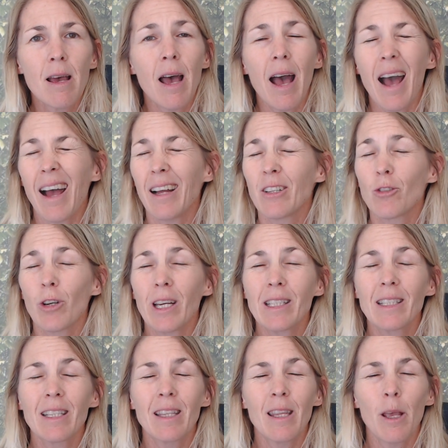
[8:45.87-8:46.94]
I trust
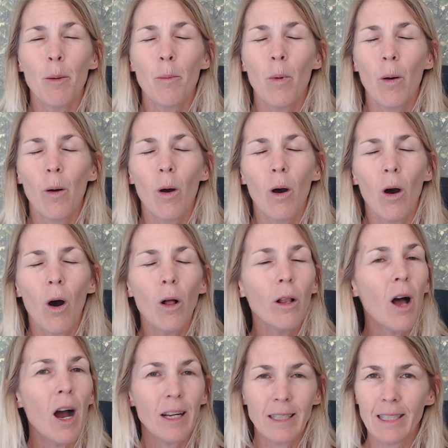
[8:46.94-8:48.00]
in them
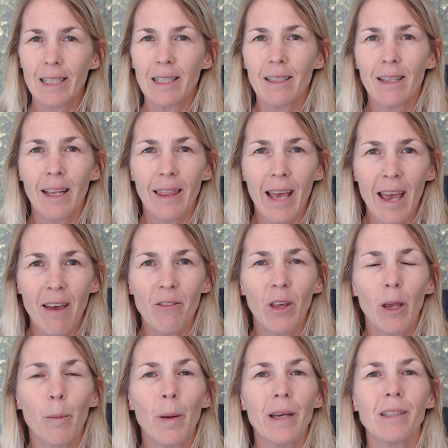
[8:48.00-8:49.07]
wholeheartedly that they have the
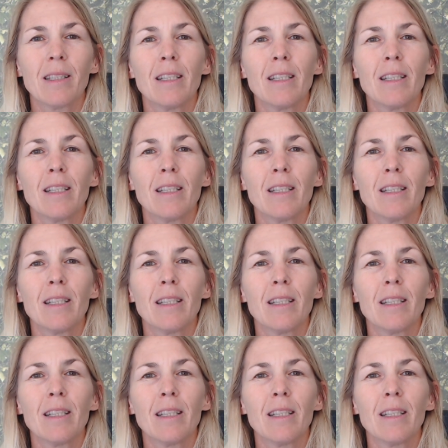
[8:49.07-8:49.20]
capacity